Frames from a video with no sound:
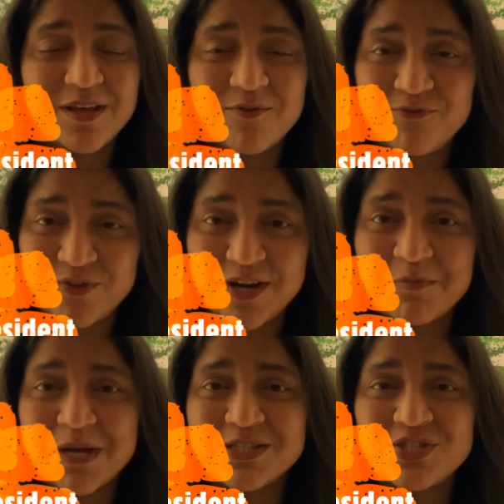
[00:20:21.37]
very
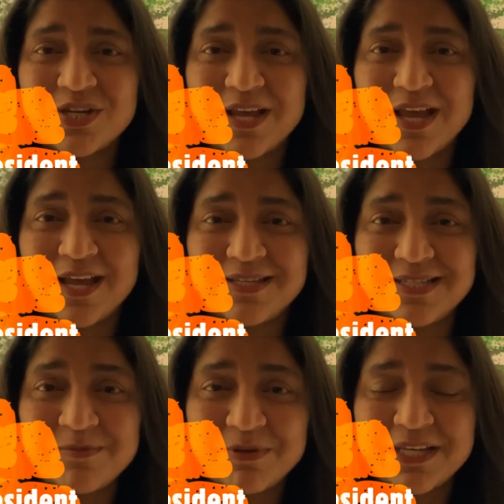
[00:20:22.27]
much and
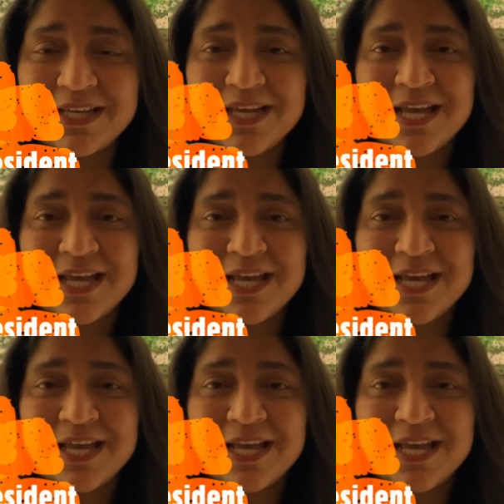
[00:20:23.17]
deeply.